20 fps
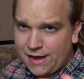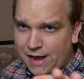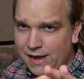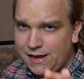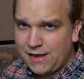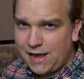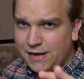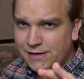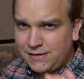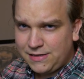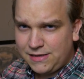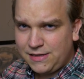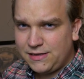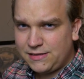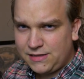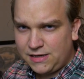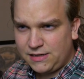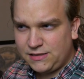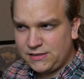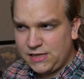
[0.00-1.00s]
I, I did
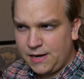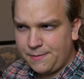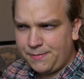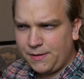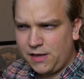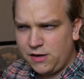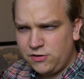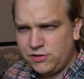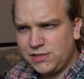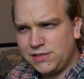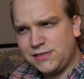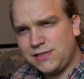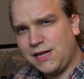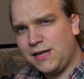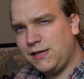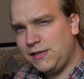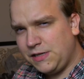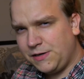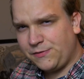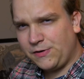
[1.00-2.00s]
this an example, I used a
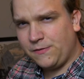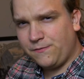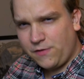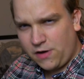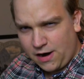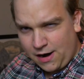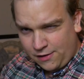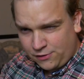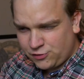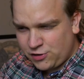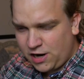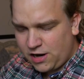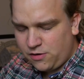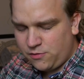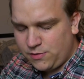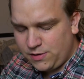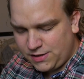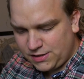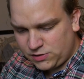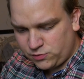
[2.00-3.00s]
slightly different font. I'll try it
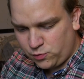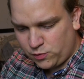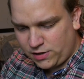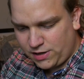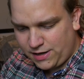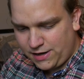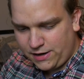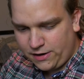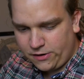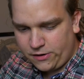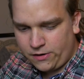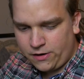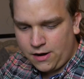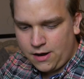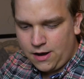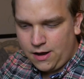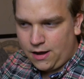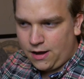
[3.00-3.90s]
with this one here.